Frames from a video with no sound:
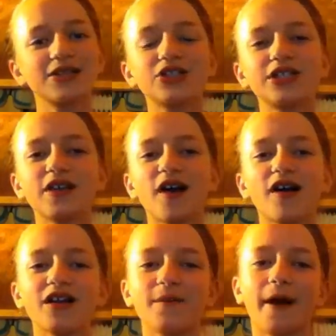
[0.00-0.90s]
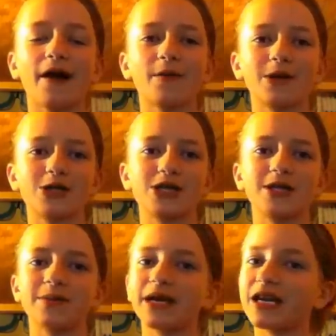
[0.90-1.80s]
She's already back, but
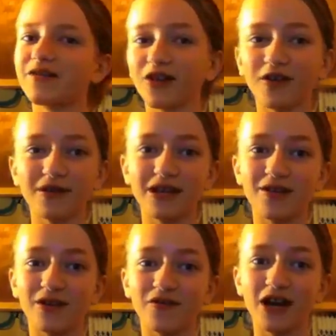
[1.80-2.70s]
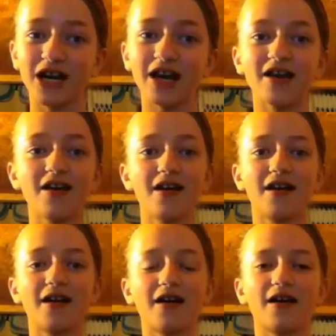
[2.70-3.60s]
she's planning for her video on Friday,
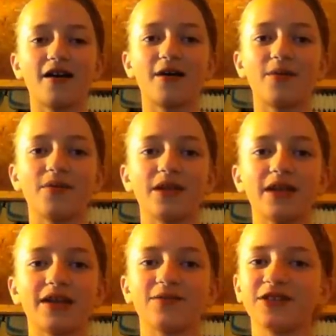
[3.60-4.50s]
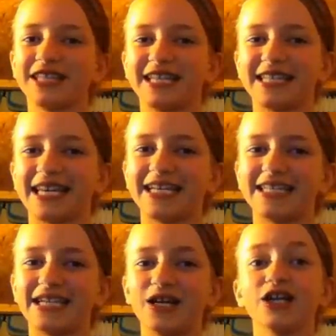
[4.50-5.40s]
um, and I'm really excited to
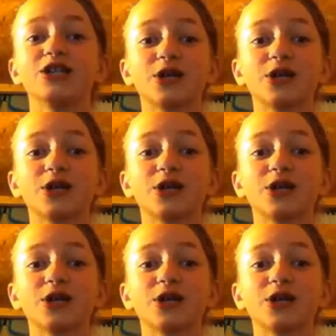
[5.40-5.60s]
see her.